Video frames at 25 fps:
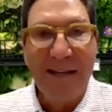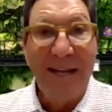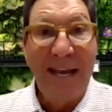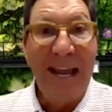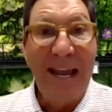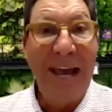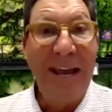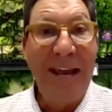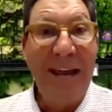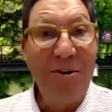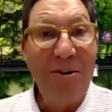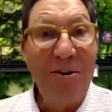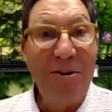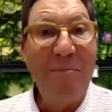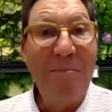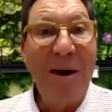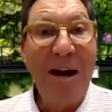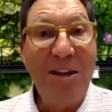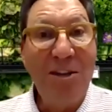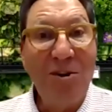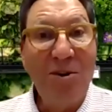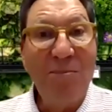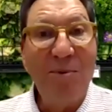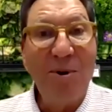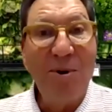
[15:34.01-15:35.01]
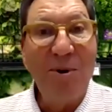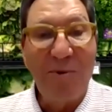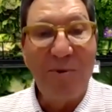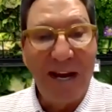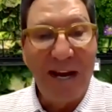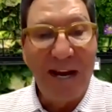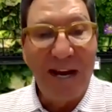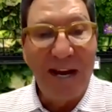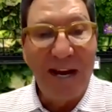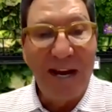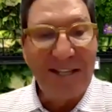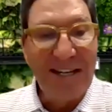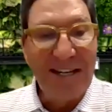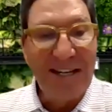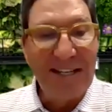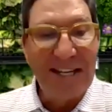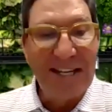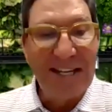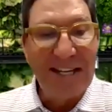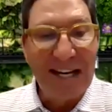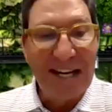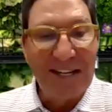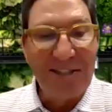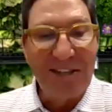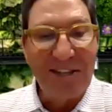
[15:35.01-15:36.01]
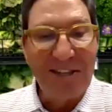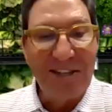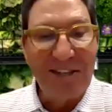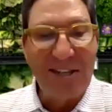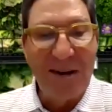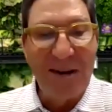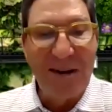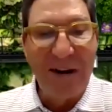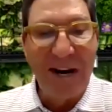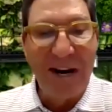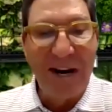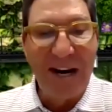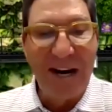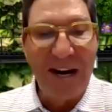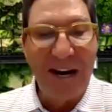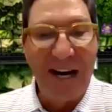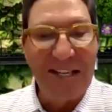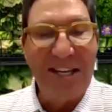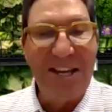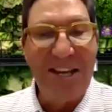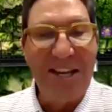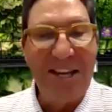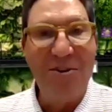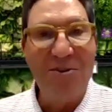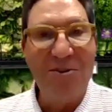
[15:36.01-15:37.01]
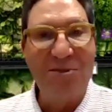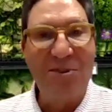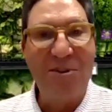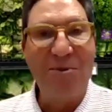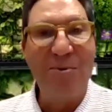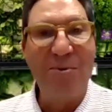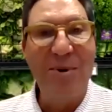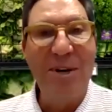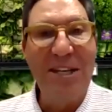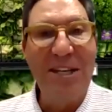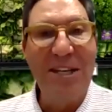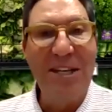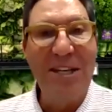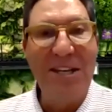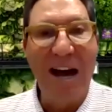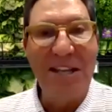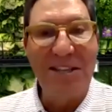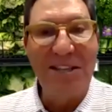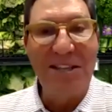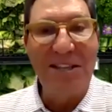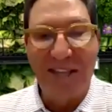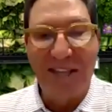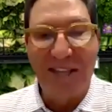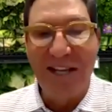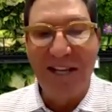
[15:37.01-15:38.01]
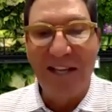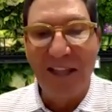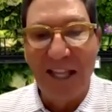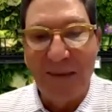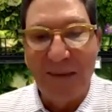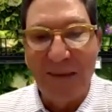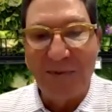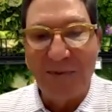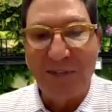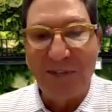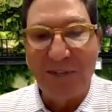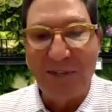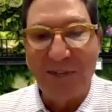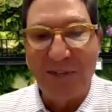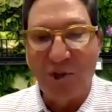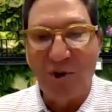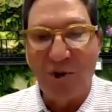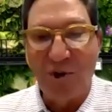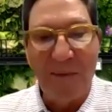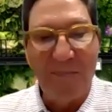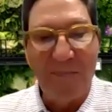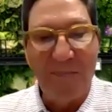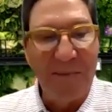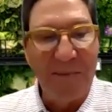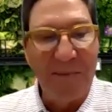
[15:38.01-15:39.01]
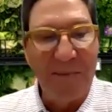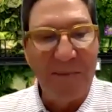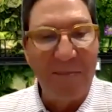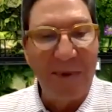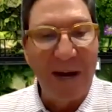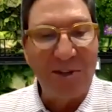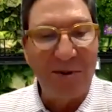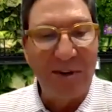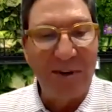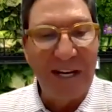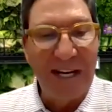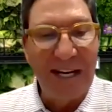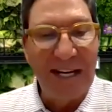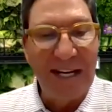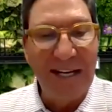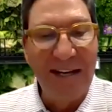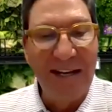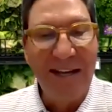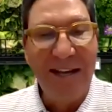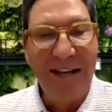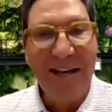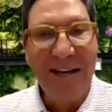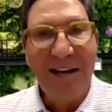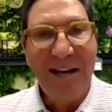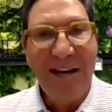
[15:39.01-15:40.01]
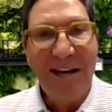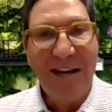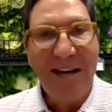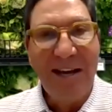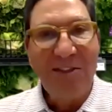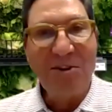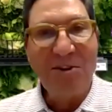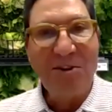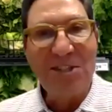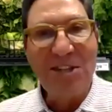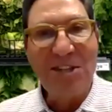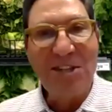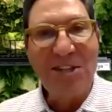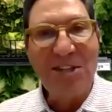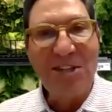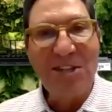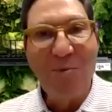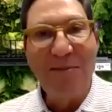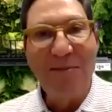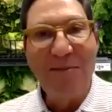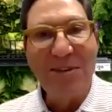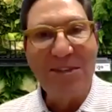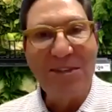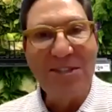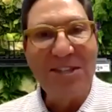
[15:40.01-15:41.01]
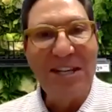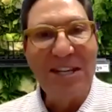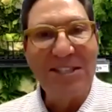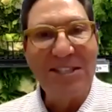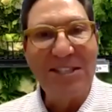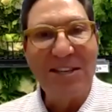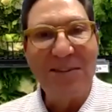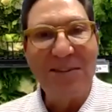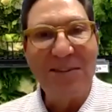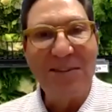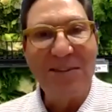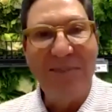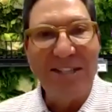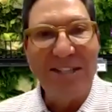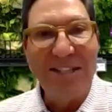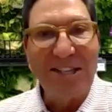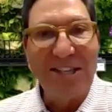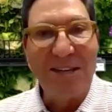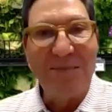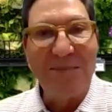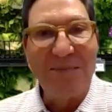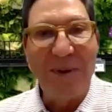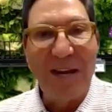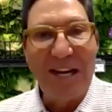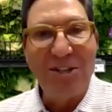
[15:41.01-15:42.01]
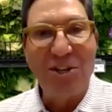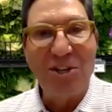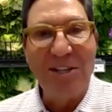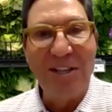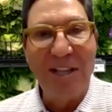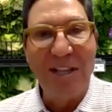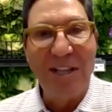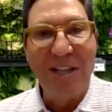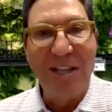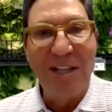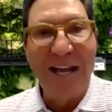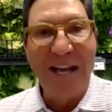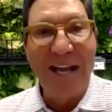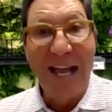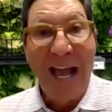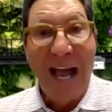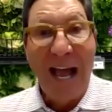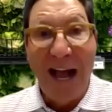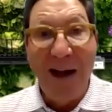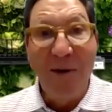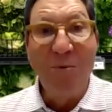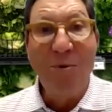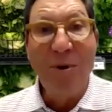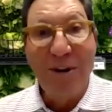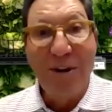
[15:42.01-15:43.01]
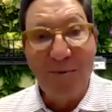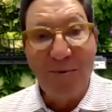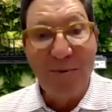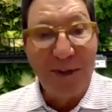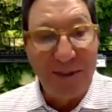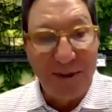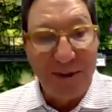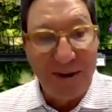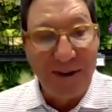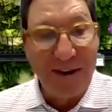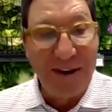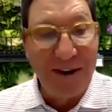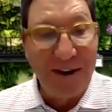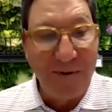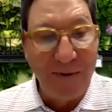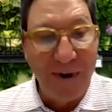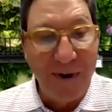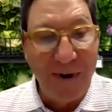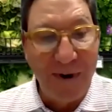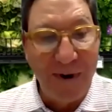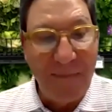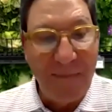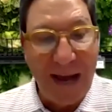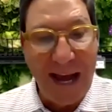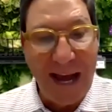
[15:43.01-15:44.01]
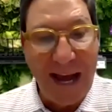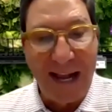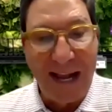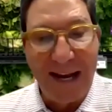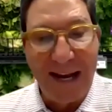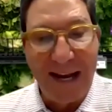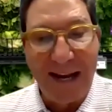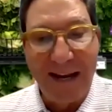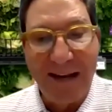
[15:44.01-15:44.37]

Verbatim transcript: And I don't know about you, but when I send a text to someone and I see those three dots, the ellipsis show up on my screen, there's somewhat of a sense of anticipation like, I wonder what they're going to write back.